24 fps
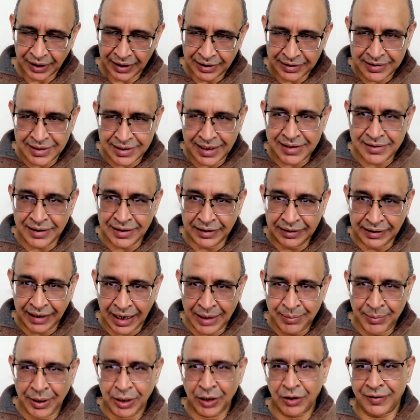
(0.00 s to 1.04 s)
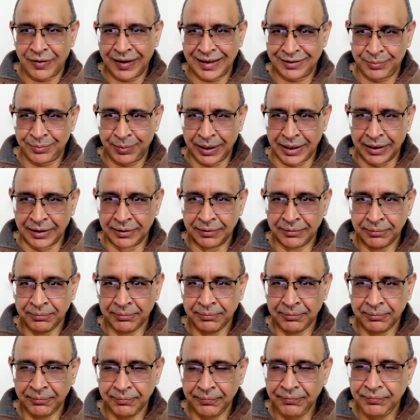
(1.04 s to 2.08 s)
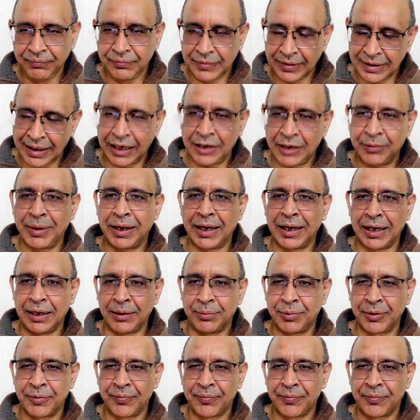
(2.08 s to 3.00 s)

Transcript: Change the timing of aspirin. That may help.